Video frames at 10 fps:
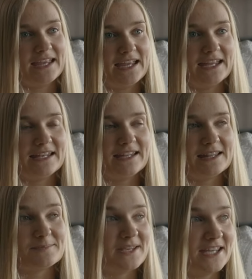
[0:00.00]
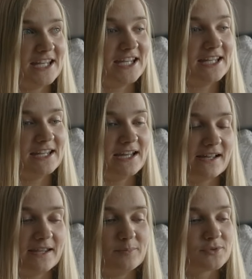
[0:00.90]
And in the beginning,
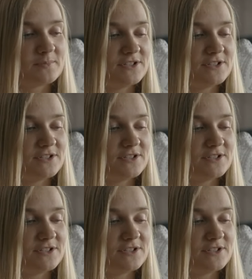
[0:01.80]
they put me